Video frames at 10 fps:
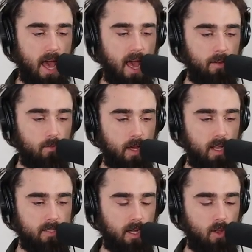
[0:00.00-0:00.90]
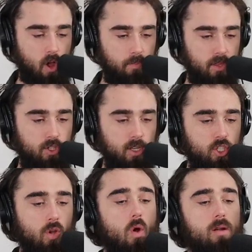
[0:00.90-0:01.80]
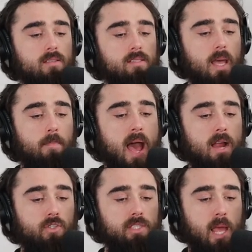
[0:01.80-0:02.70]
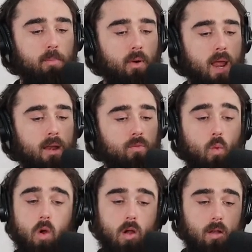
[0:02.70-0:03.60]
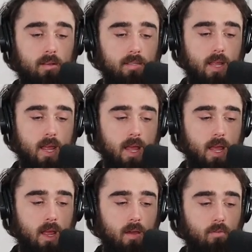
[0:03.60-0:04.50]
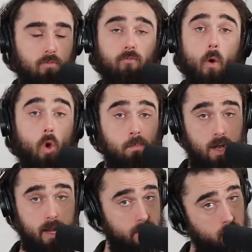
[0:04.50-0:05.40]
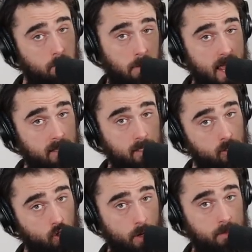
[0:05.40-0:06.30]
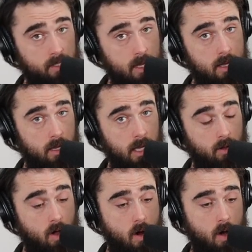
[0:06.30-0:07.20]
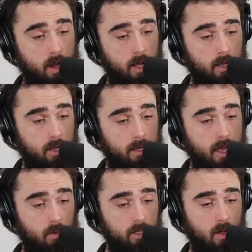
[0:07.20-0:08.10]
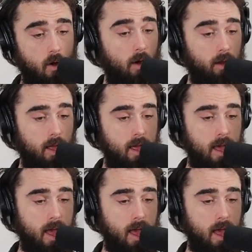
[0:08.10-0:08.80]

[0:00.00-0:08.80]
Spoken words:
And what else did I look up? The shortest St. Patrick's Day parade in the world formerly took place in Dripsy in Cork, County Cork.